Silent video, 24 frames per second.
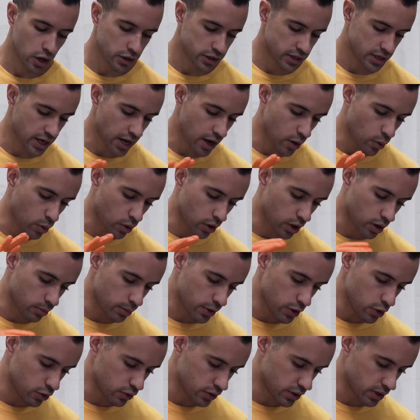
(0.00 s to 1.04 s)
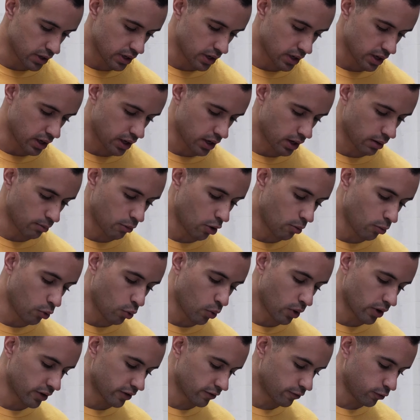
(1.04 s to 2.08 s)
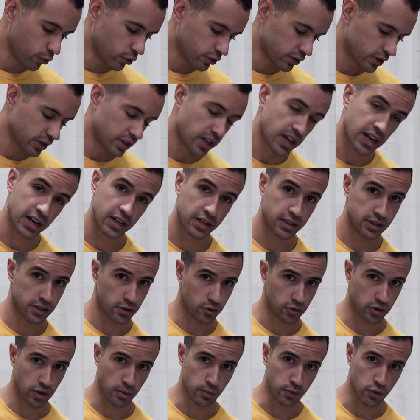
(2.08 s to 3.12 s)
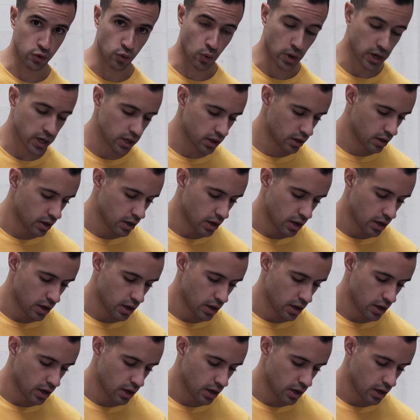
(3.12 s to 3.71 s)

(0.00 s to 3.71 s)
Today we're going to be using a Mobil 1 full synthetic 0W20.